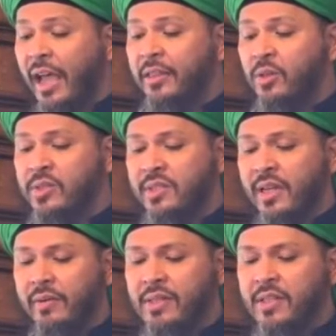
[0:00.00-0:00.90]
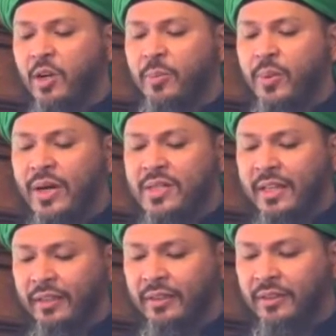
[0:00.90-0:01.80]
And those tyrants are
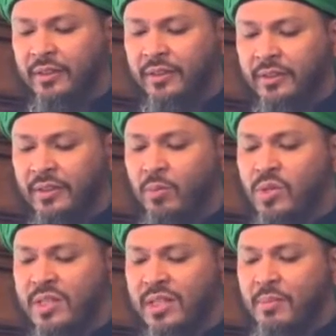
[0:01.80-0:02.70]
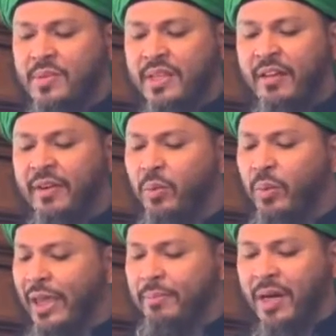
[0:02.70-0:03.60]
oppressing the Muslims in every
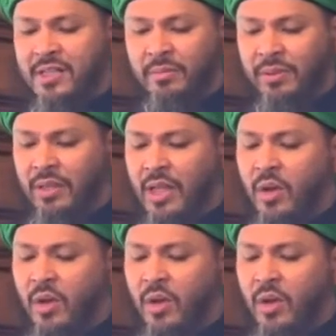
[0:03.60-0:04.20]
way possible,